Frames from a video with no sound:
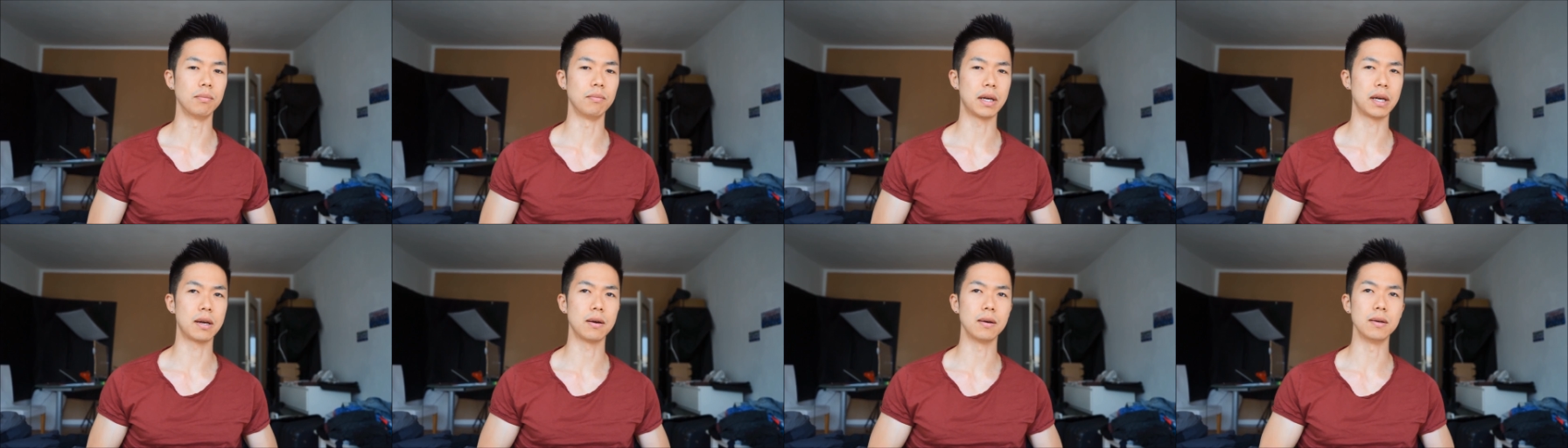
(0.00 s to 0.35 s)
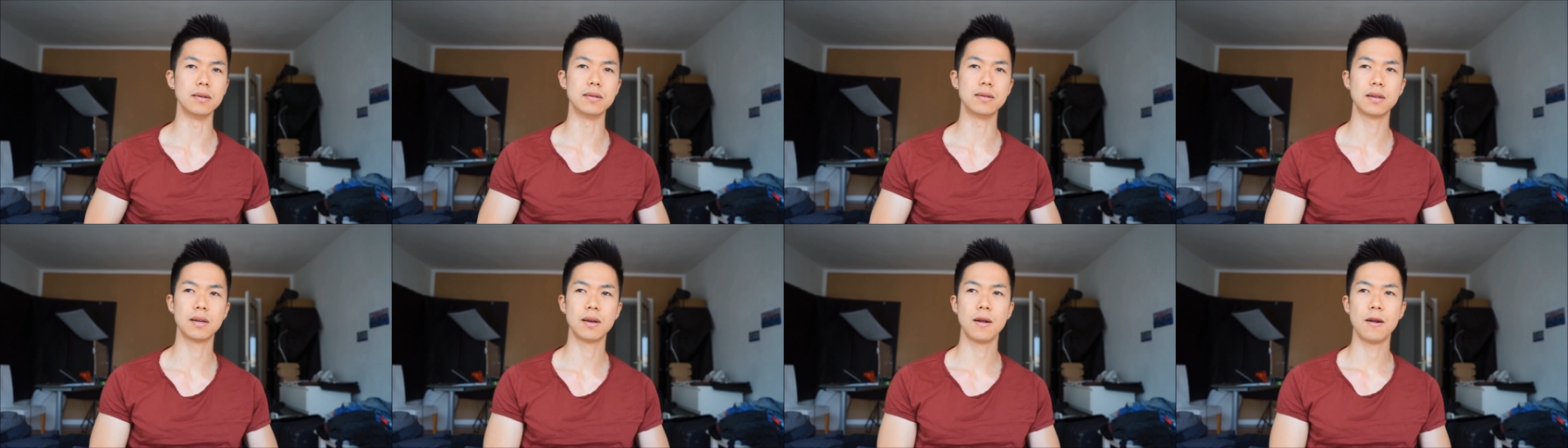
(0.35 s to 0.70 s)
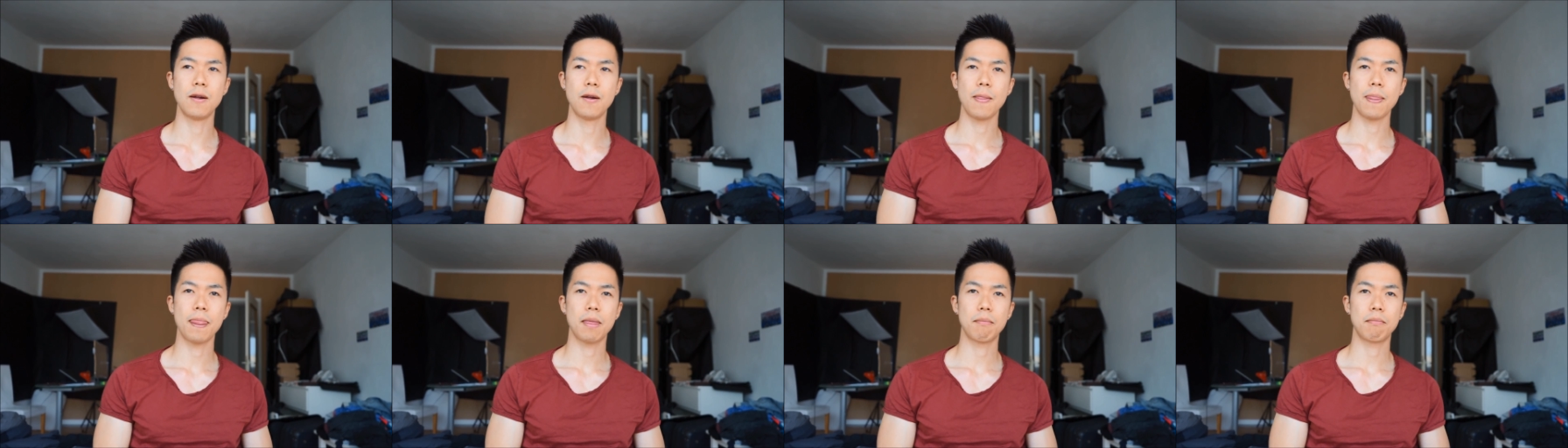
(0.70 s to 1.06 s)
because
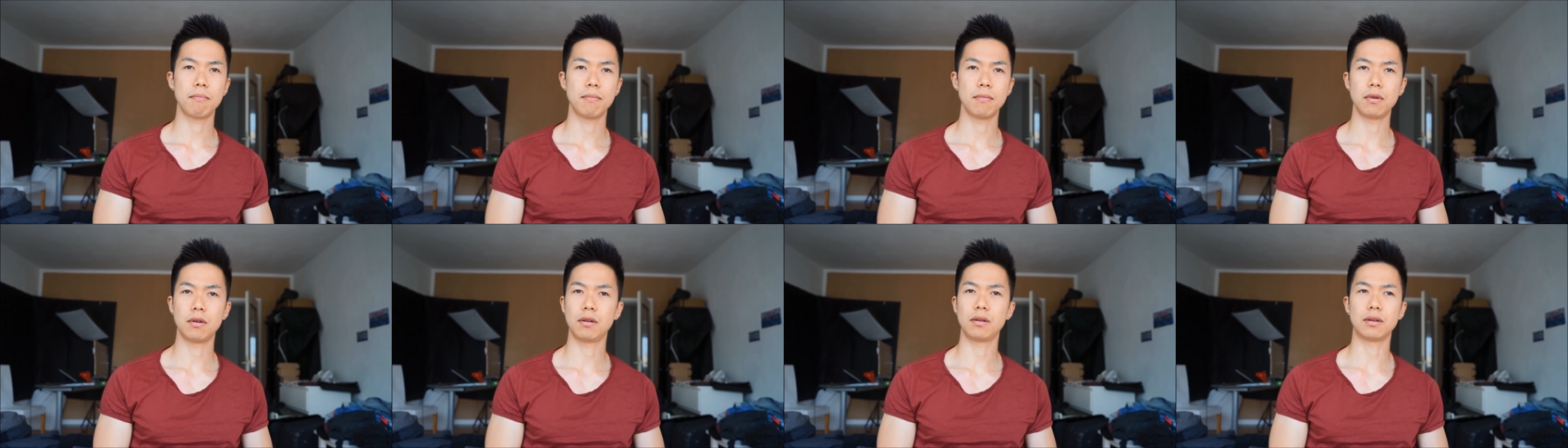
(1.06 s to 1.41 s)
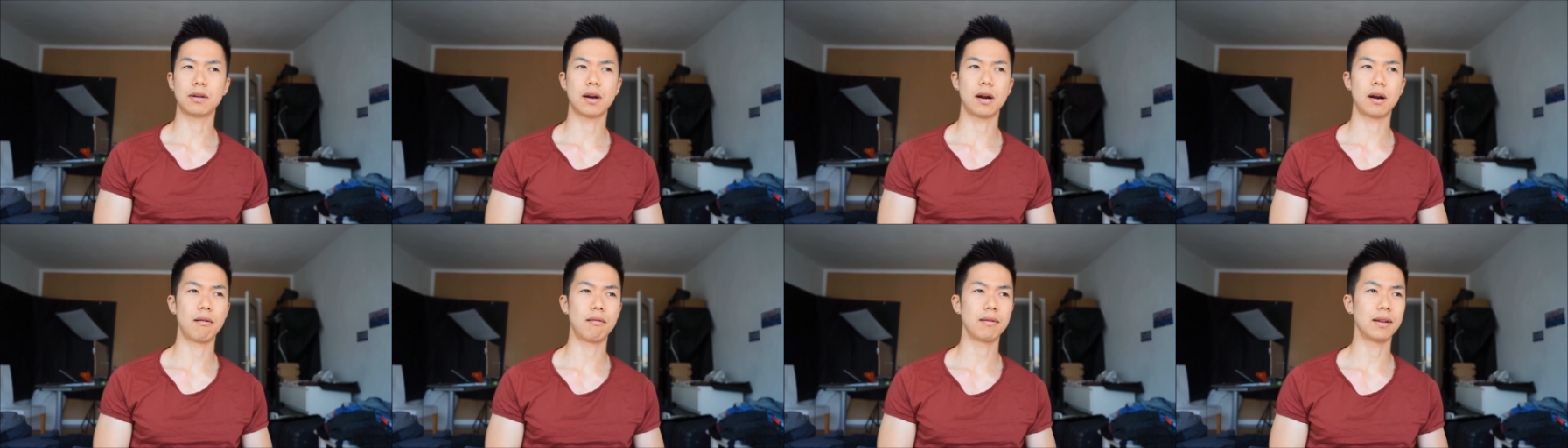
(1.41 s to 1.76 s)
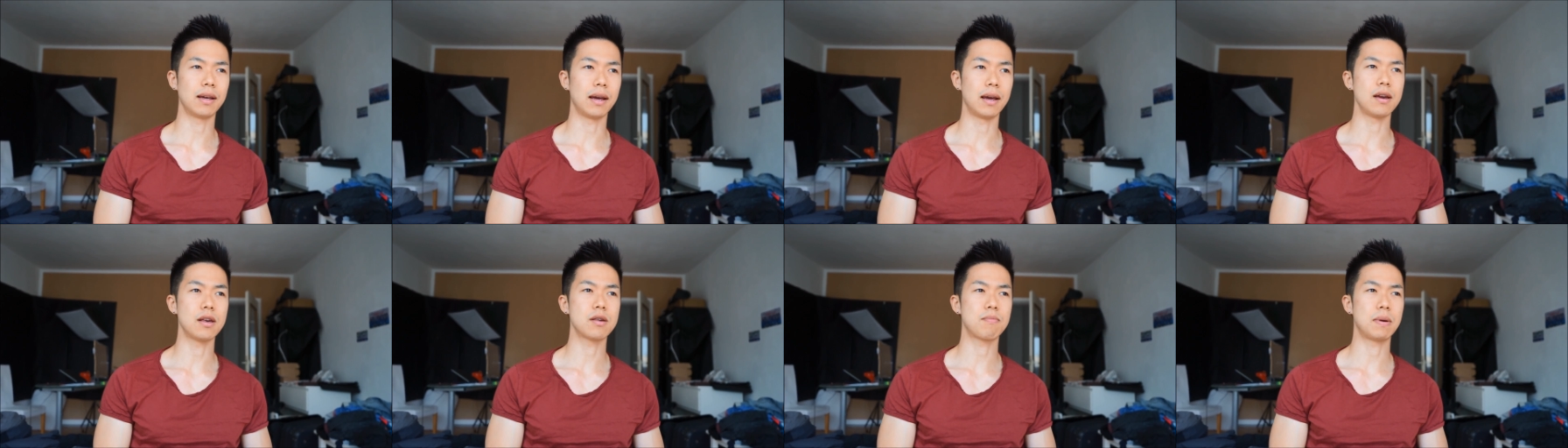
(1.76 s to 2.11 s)
current
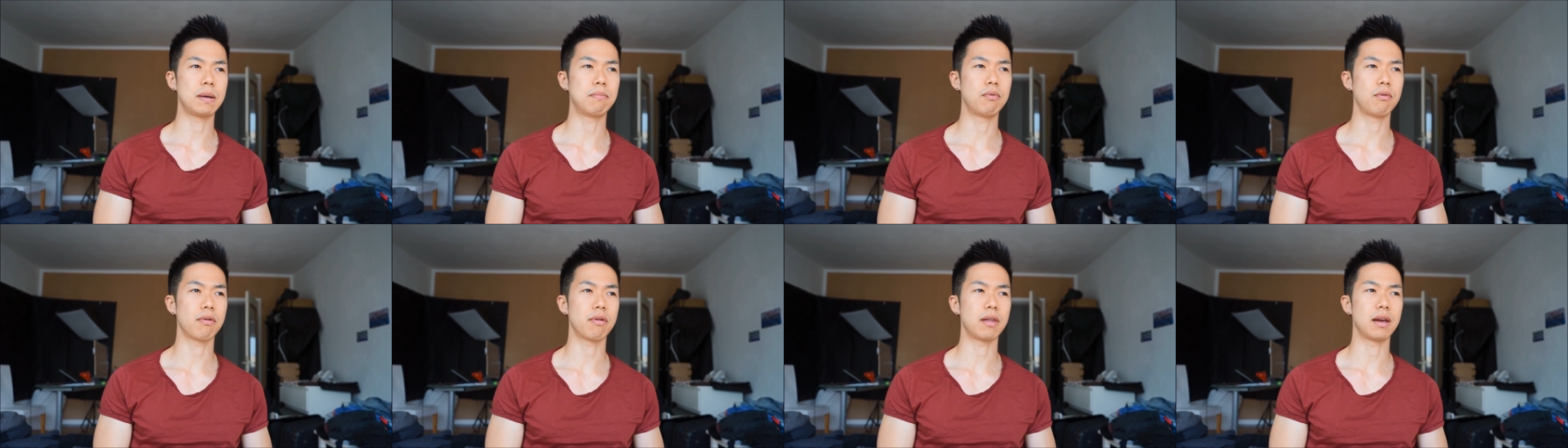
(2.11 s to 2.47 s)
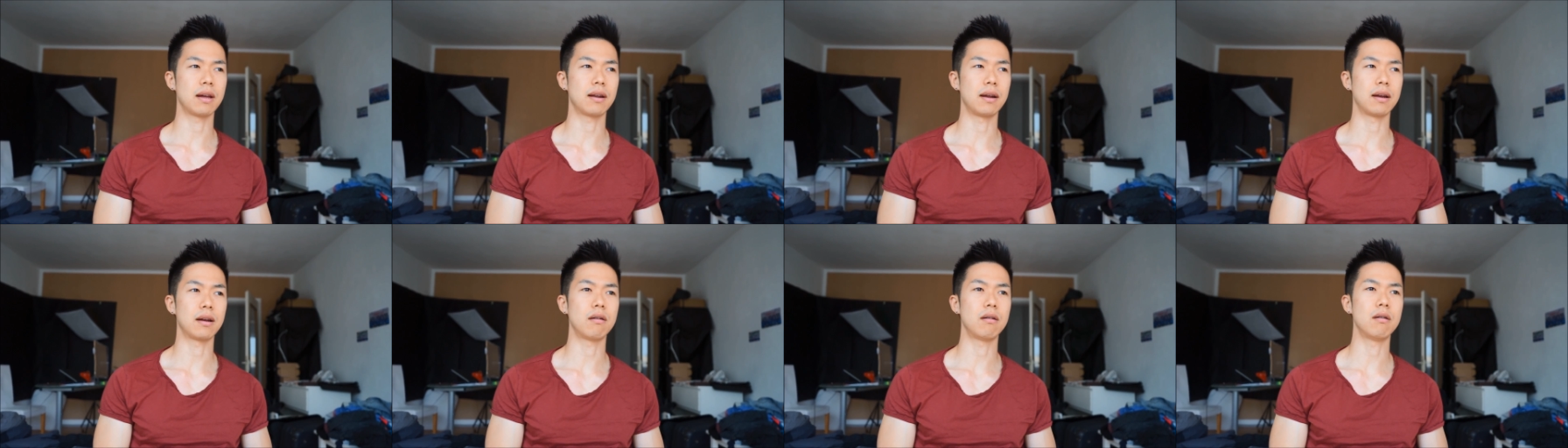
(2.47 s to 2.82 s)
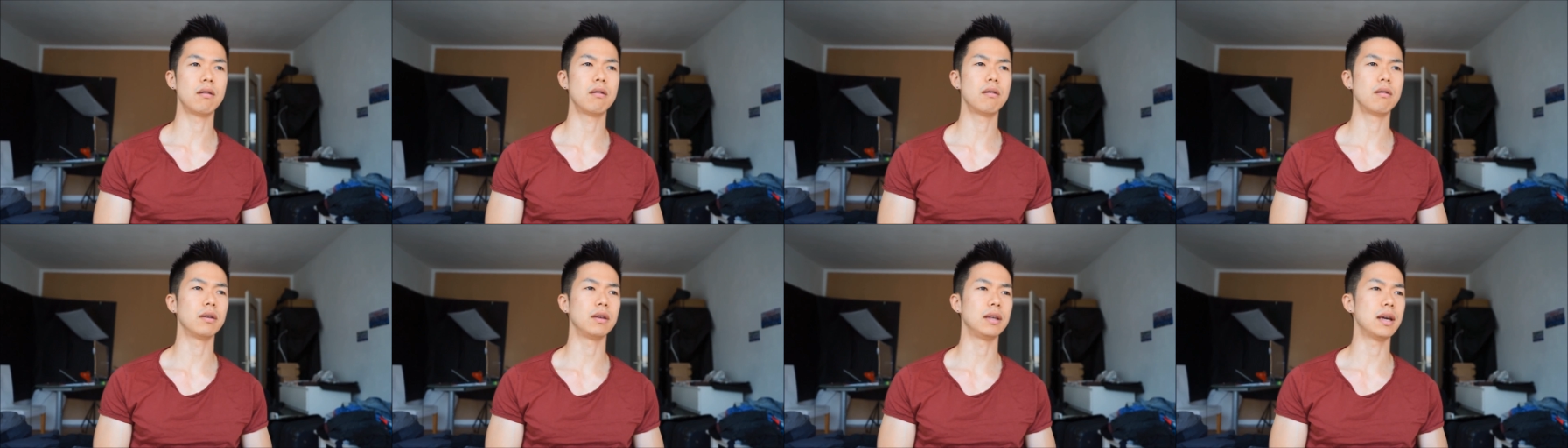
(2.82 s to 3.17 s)
age people think like oh